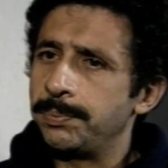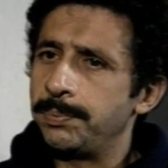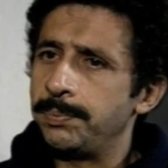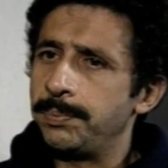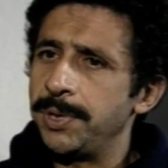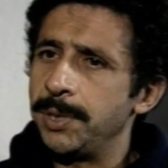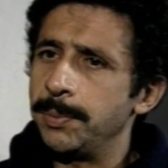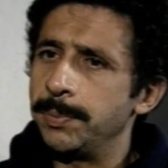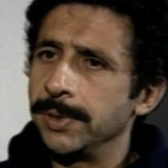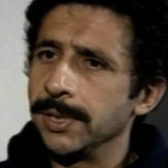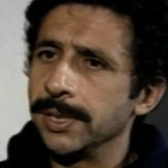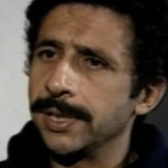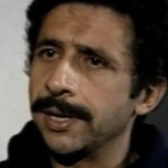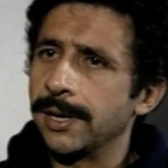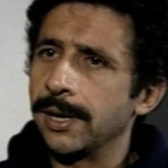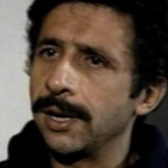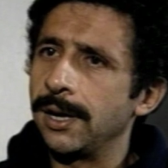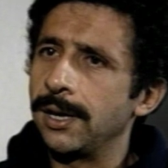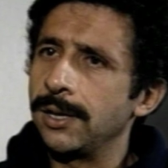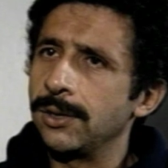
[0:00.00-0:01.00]
people there
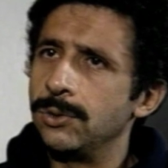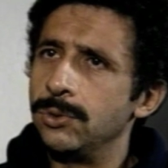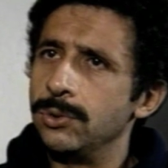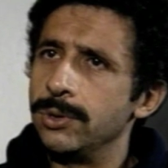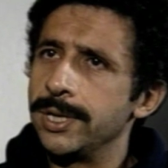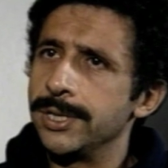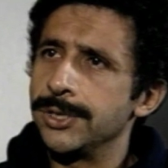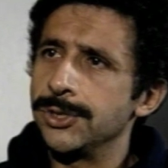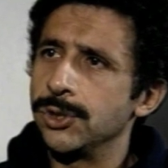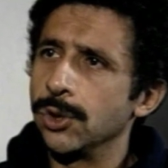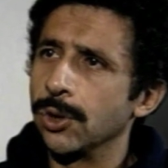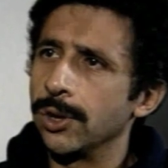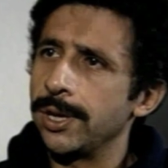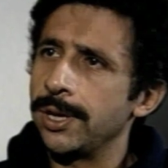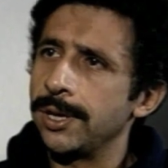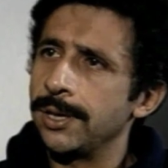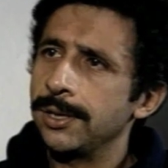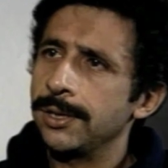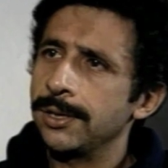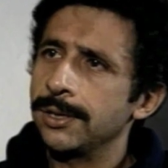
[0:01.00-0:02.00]
are who
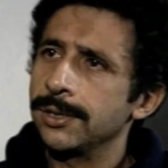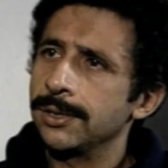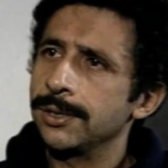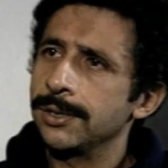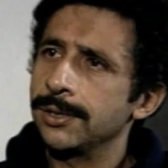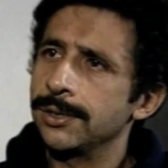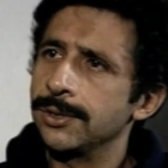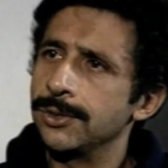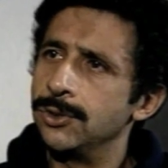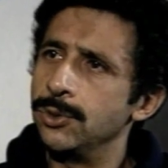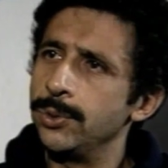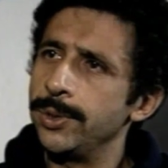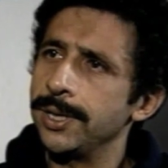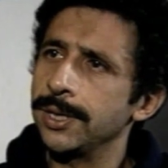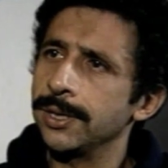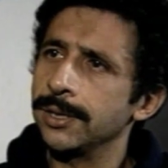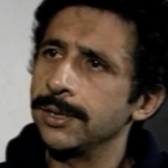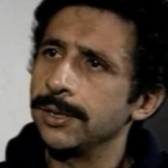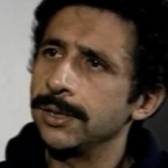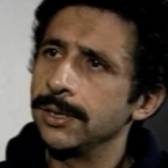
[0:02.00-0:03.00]
enjoy
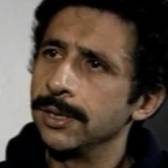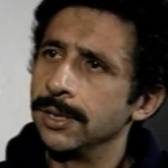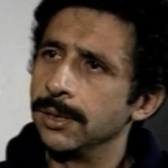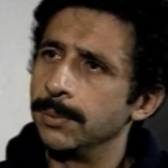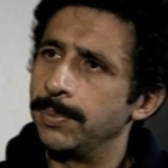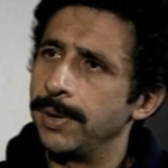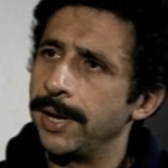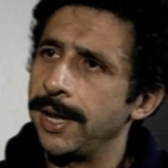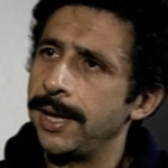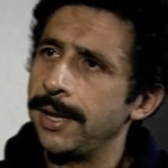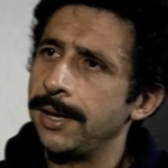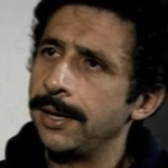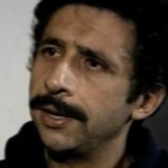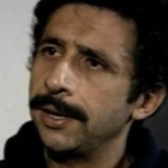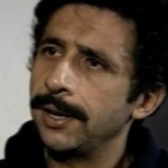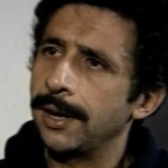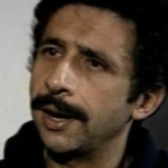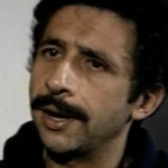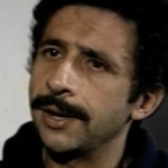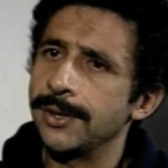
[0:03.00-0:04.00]
doing a play
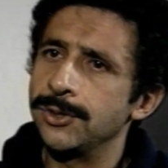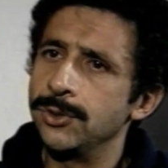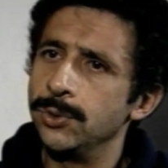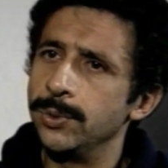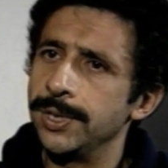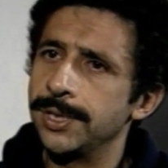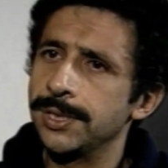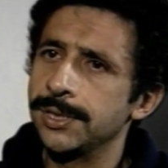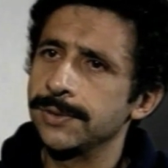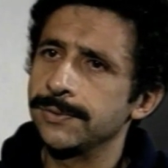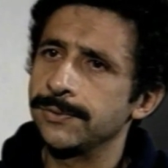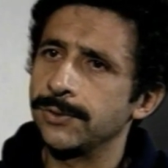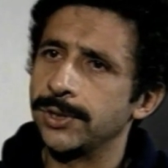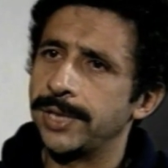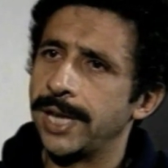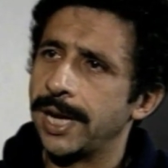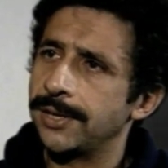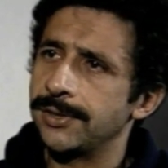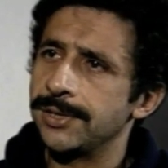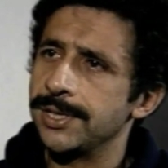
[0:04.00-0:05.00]
and do it for
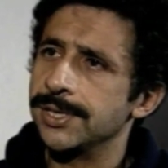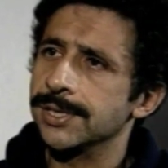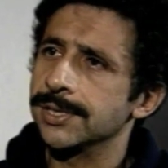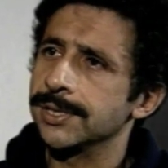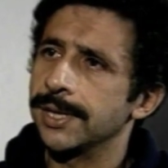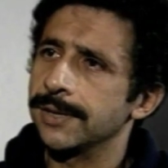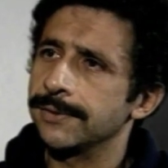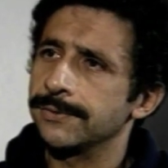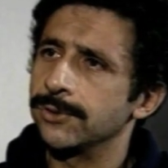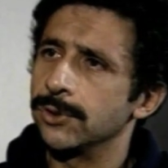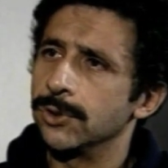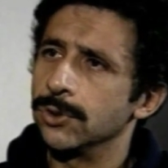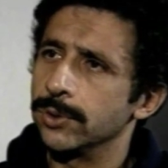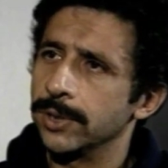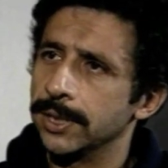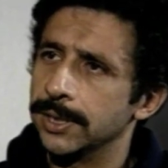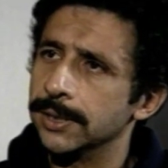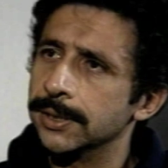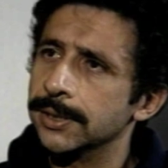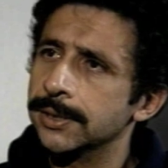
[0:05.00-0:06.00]
that reason and for no
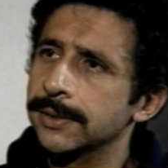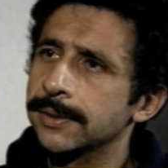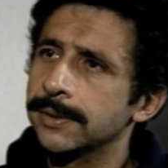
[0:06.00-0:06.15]
other.